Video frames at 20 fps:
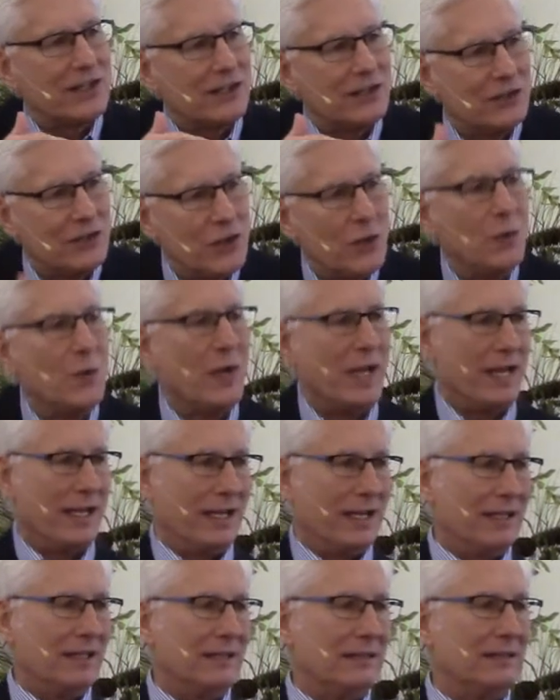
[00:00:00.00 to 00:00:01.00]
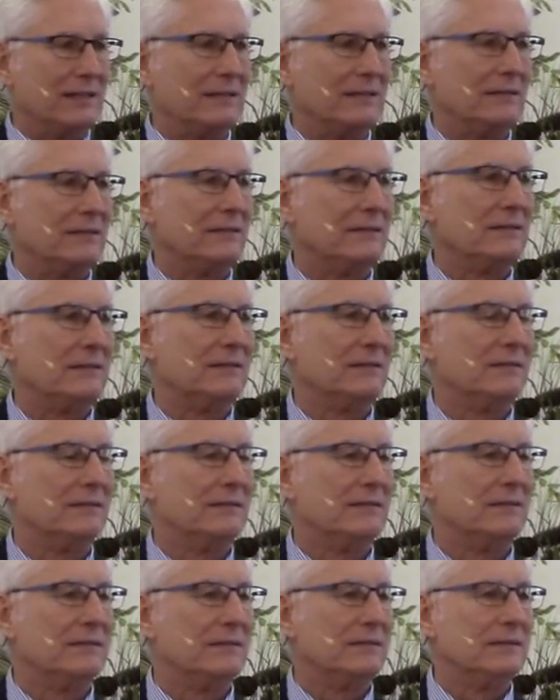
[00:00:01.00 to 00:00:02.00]
doing.
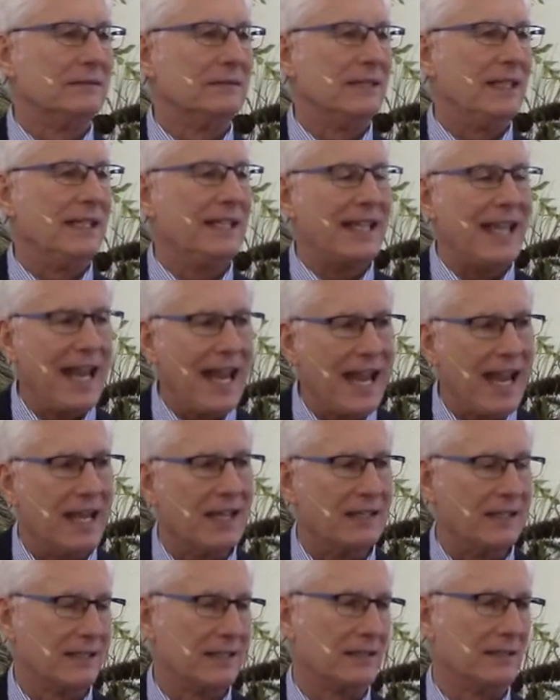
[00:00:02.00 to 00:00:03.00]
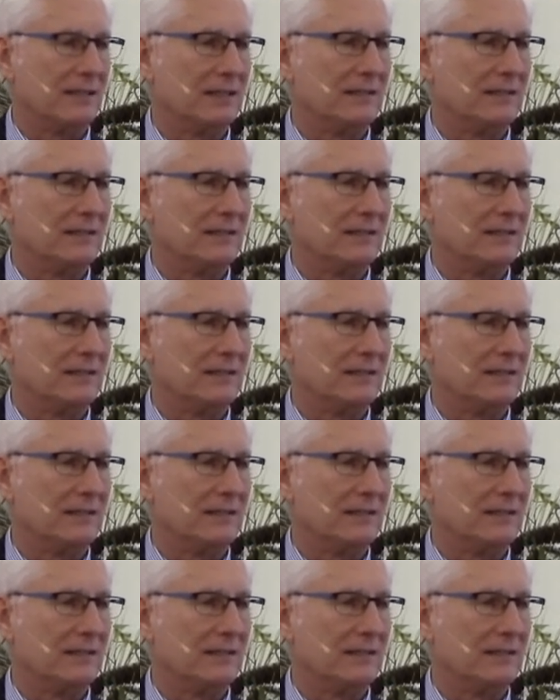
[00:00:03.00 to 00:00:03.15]
It can't.